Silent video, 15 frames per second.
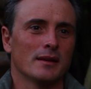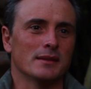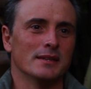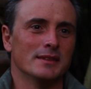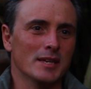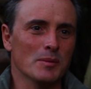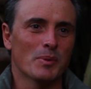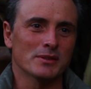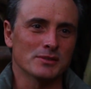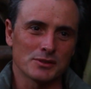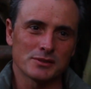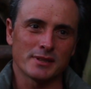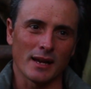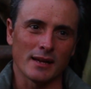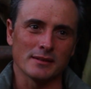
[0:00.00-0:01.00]
The deep
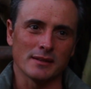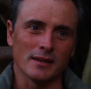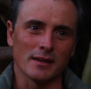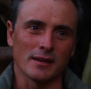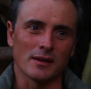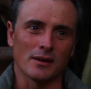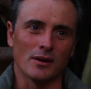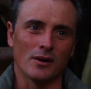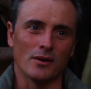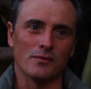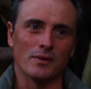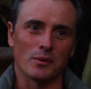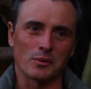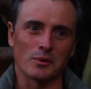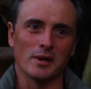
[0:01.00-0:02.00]
understanding of
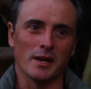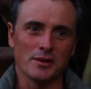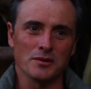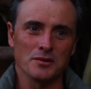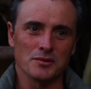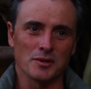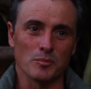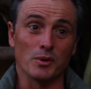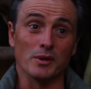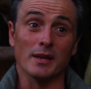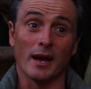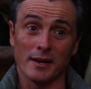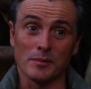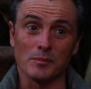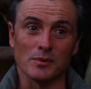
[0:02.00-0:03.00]
our relationship with
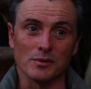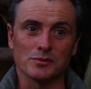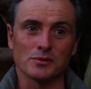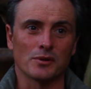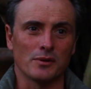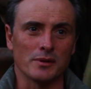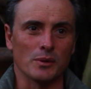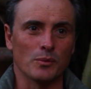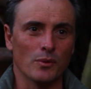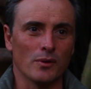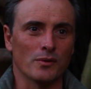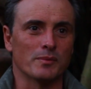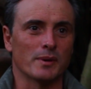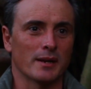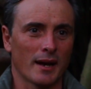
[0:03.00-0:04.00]
animals, not only
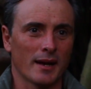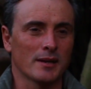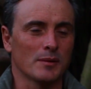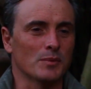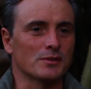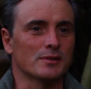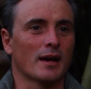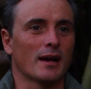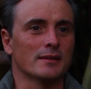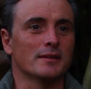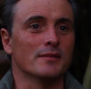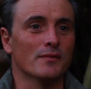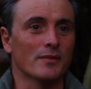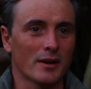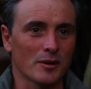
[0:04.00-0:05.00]
wolves, but animals and the
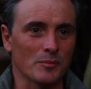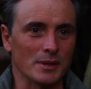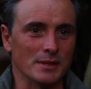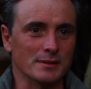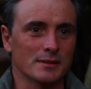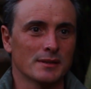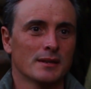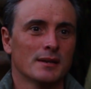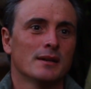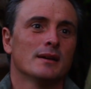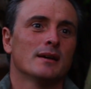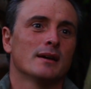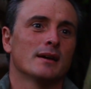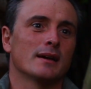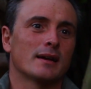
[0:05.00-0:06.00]
environment,
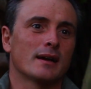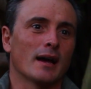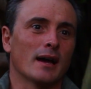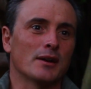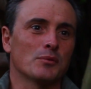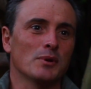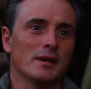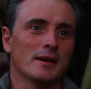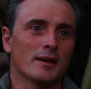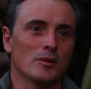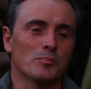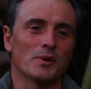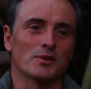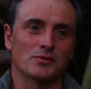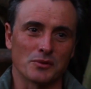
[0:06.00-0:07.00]
can really
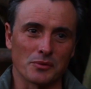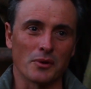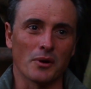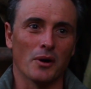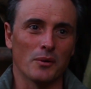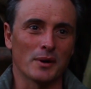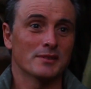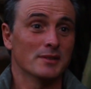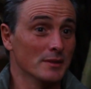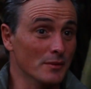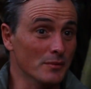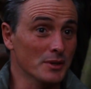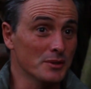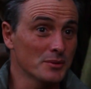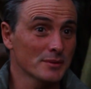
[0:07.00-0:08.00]
help us grow as
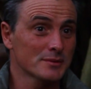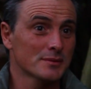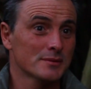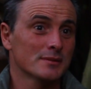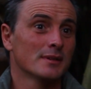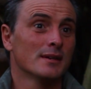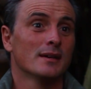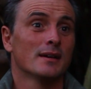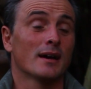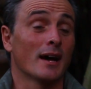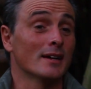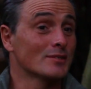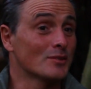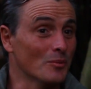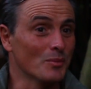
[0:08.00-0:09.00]
individuals,
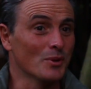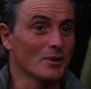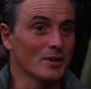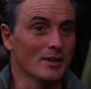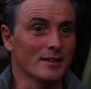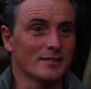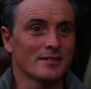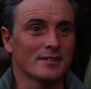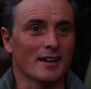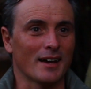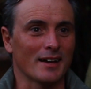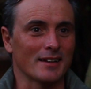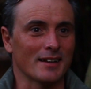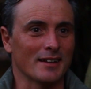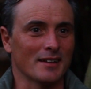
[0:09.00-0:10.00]
as communities,
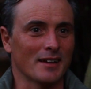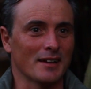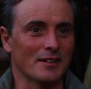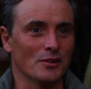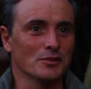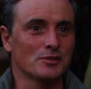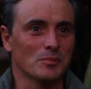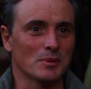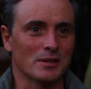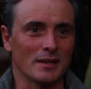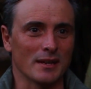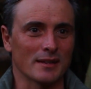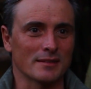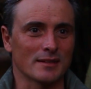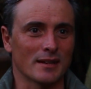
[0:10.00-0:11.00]
and, and
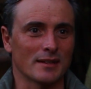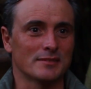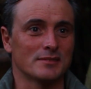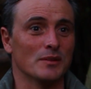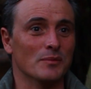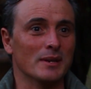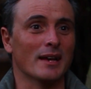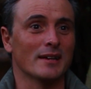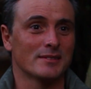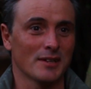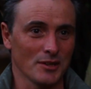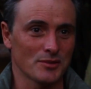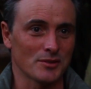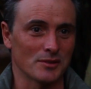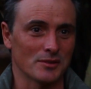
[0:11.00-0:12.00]
ultimately as a
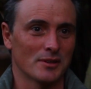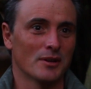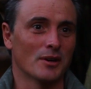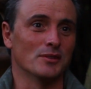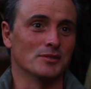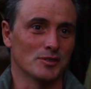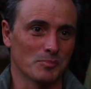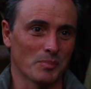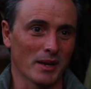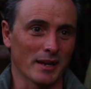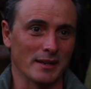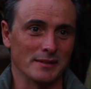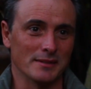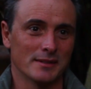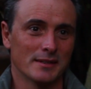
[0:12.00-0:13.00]
civilization on this planet.